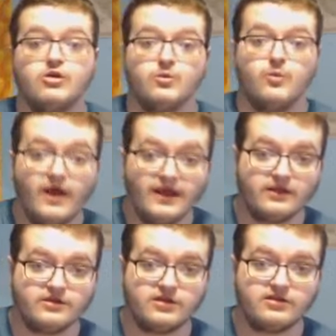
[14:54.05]
You can
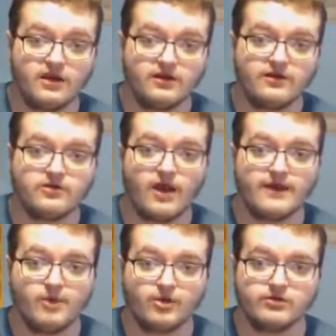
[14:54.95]
whitelist this channel in
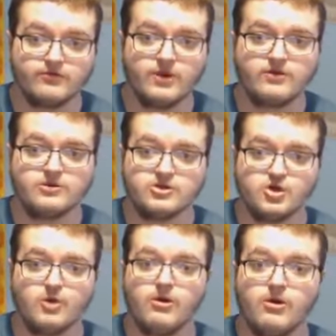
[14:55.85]
your AdBlock software to
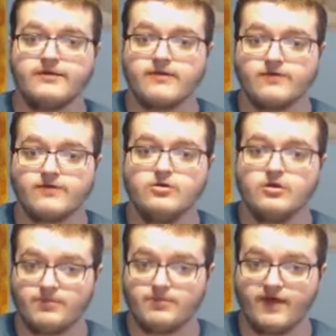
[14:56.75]
ensure what ad
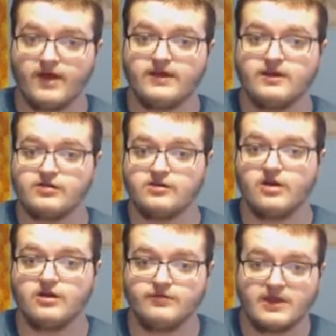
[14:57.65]
revenue you provide has
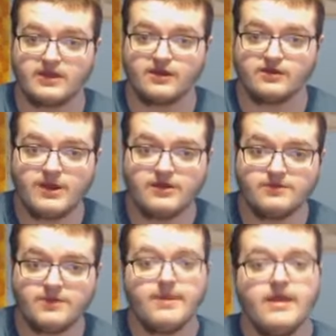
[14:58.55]
a chance of making its
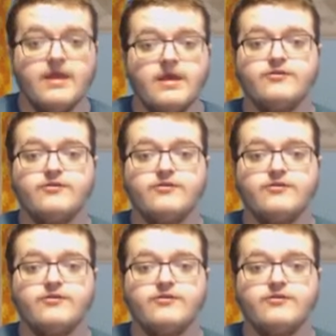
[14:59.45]
way to me.